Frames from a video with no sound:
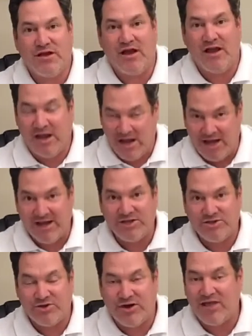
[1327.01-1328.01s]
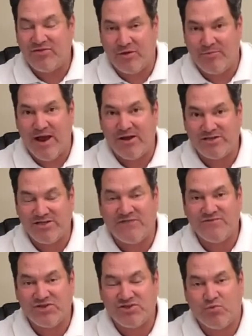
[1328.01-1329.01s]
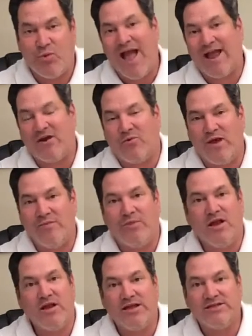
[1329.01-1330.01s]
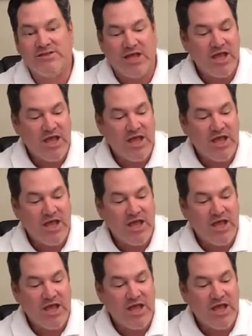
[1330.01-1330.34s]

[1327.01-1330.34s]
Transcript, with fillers: uh, unless you're out there by yourself just whacking away mulligans,